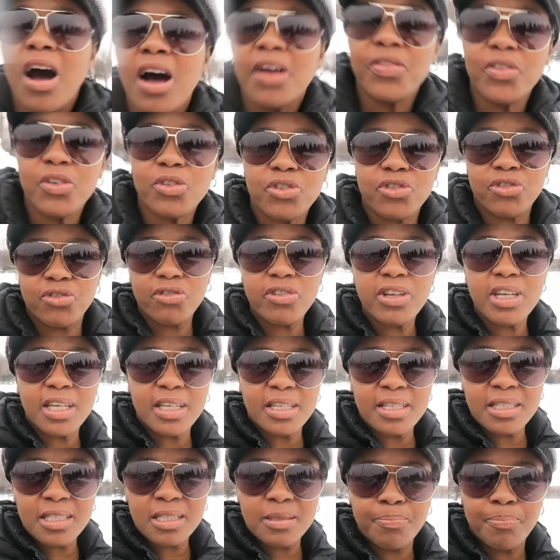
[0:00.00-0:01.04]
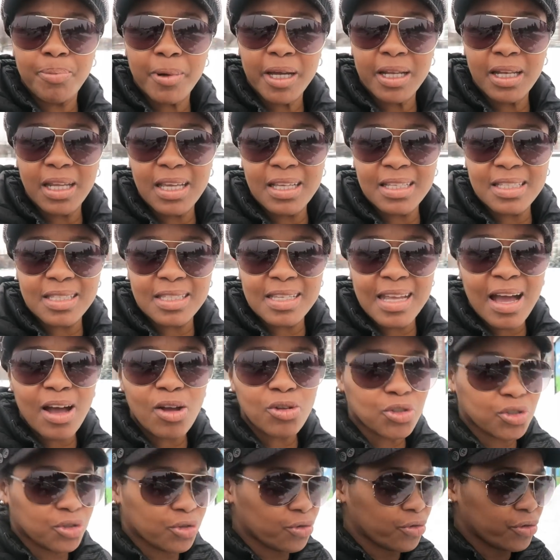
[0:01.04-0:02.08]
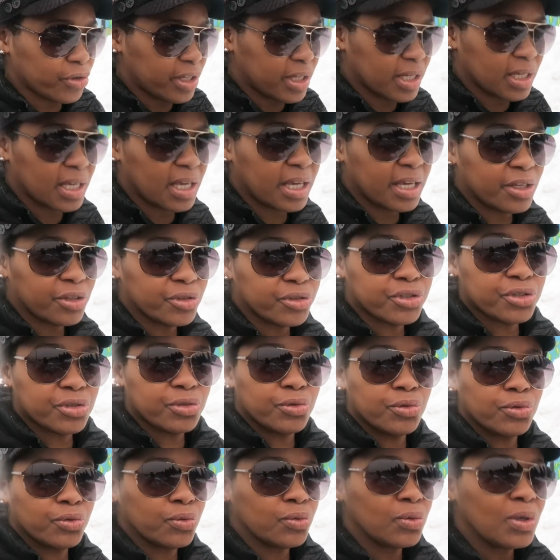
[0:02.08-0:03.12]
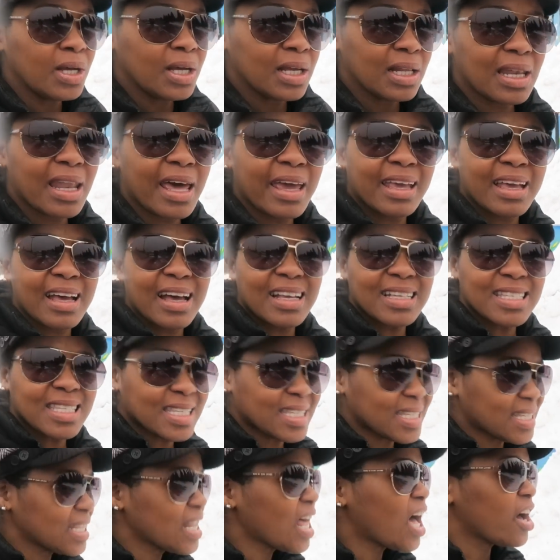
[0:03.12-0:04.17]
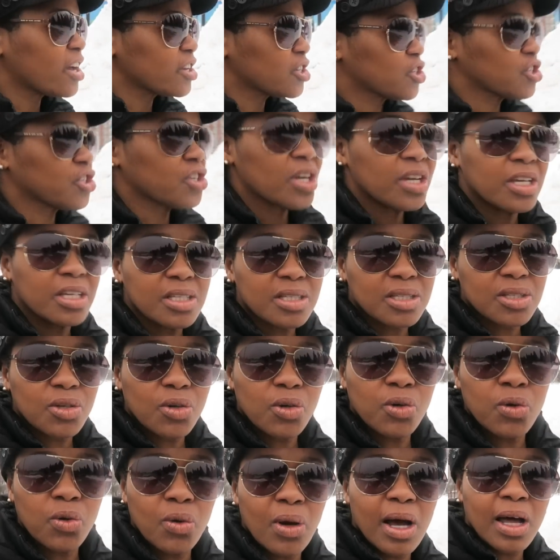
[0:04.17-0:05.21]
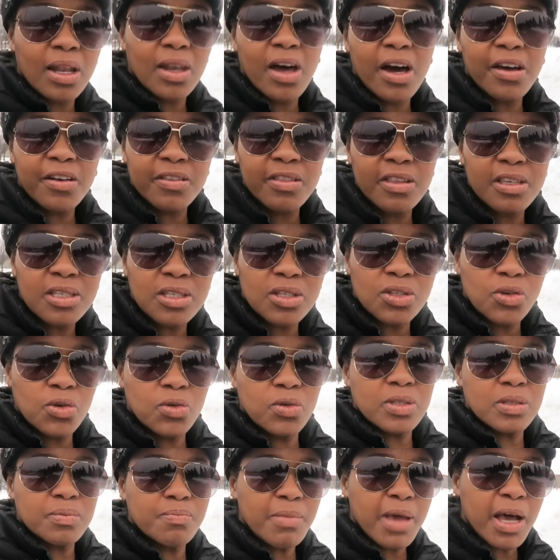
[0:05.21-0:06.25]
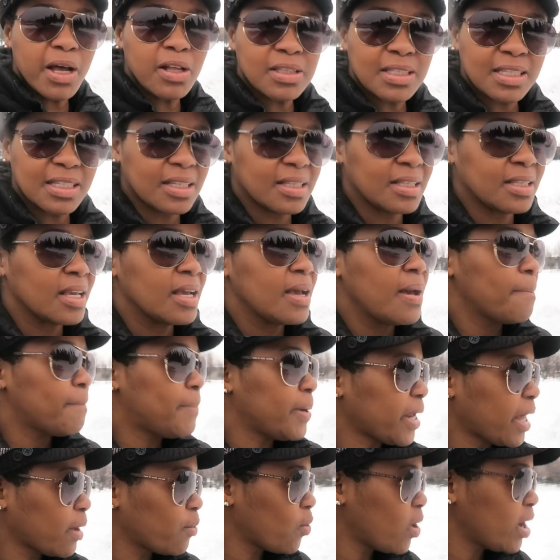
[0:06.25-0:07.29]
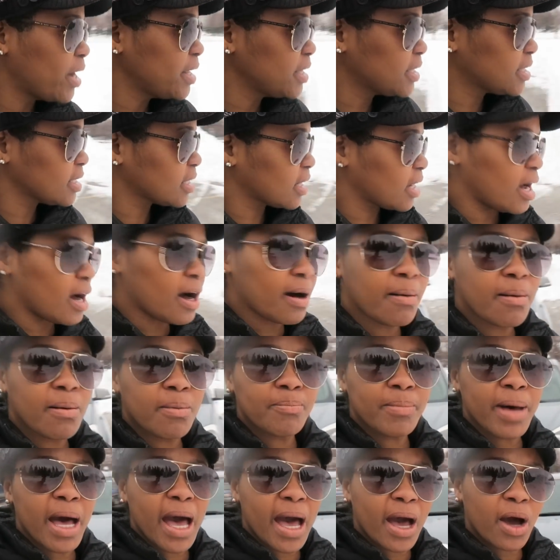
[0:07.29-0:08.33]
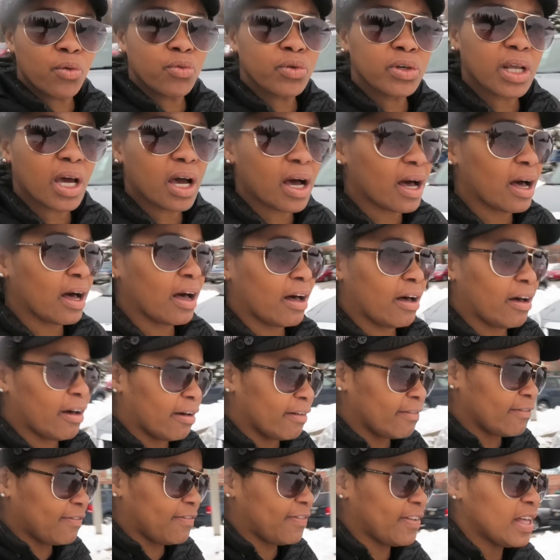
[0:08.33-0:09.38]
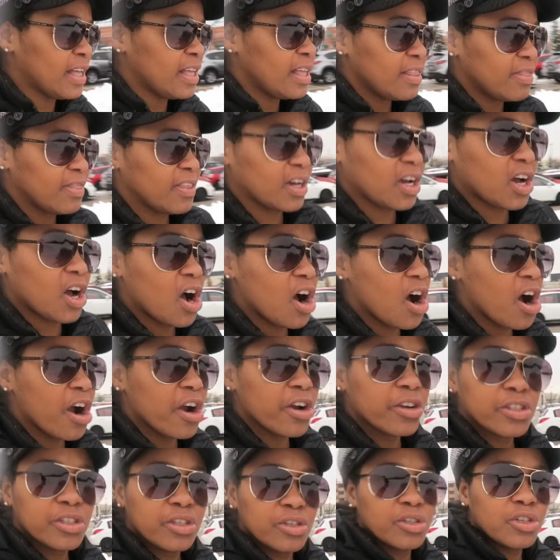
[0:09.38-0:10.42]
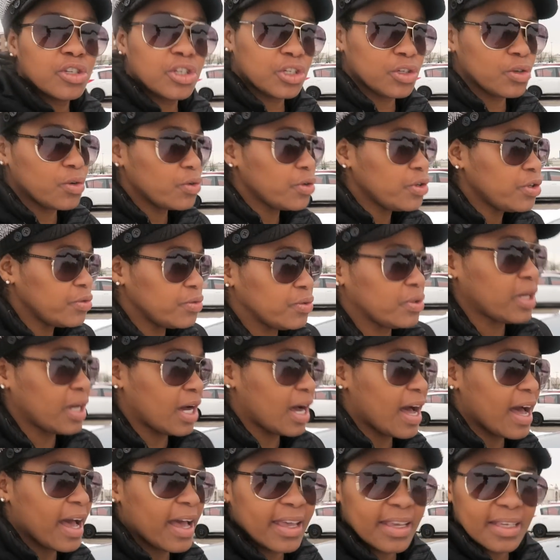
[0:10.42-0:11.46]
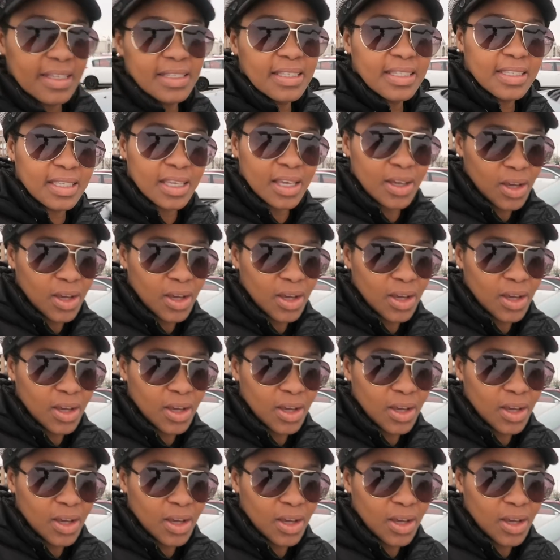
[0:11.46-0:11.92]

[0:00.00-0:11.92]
on the trees, but it's now turning into like a slush, so a lot of the snow is melted. But I wanted to come out of the car to show you guys